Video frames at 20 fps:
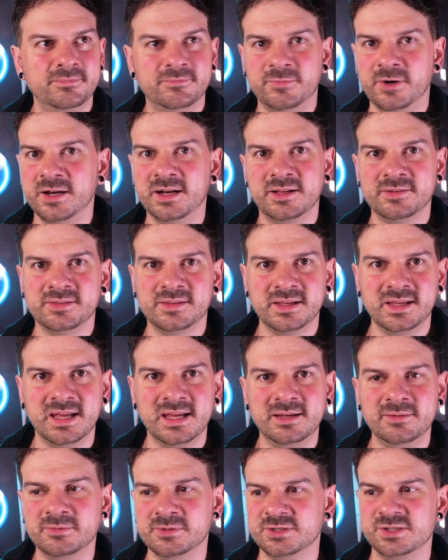right out the
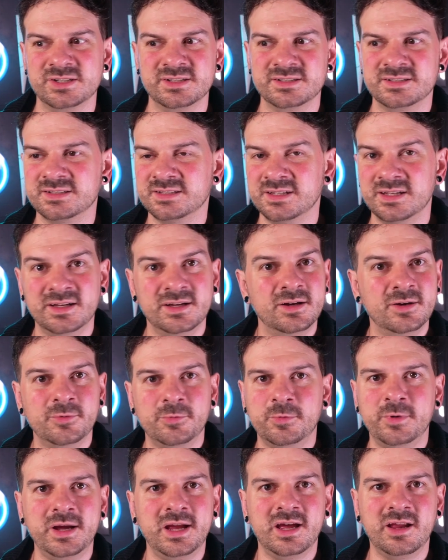gate, which is
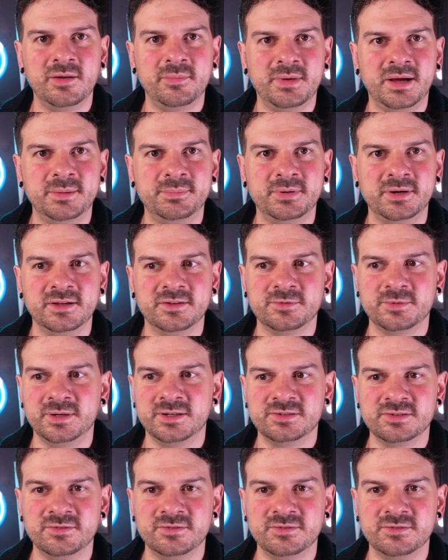way out of my price range,